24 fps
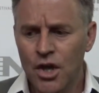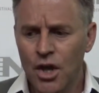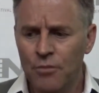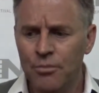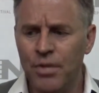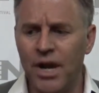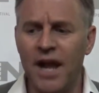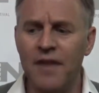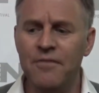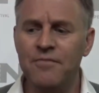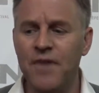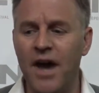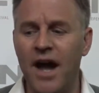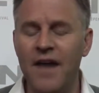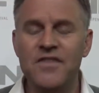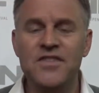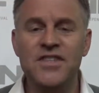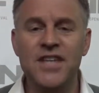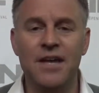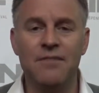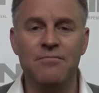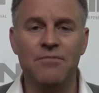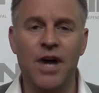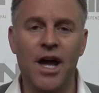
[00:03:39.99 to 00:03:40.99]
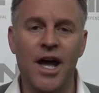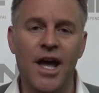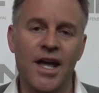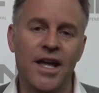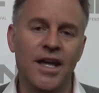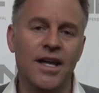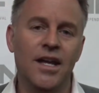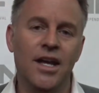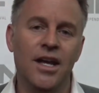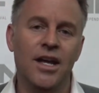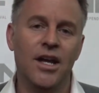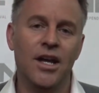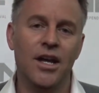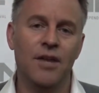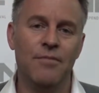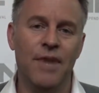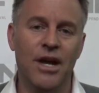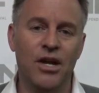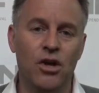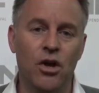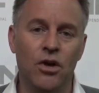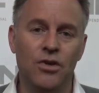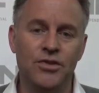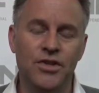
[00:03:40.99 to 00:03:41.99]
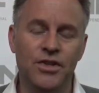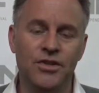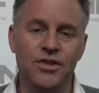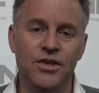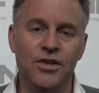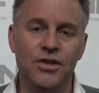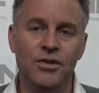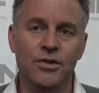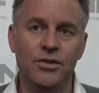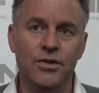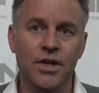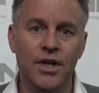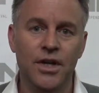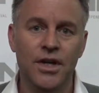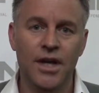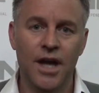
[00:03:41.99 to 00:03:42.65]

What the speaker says: But I've set my goal to do